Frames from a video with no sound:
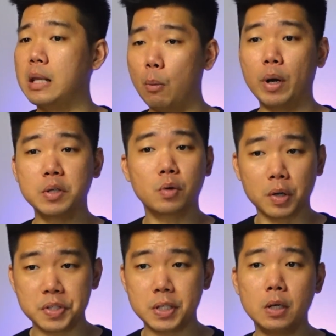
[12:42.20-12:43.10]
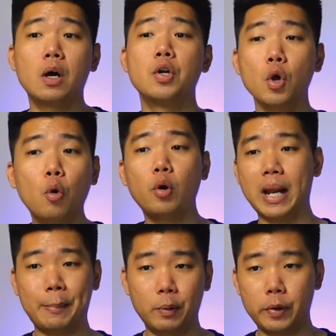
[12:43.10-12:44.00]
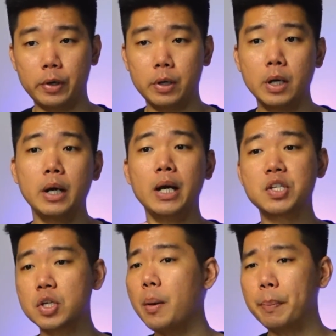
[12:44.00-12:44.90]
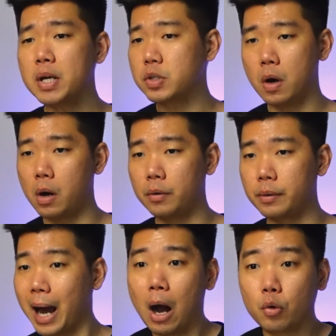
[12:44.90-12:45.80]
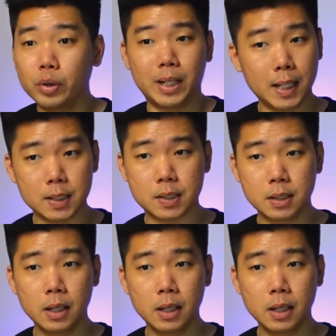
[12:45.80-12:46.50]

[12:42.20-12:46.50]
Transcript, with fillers: Then when you consider a no-code app builder, it's not based on how good it is.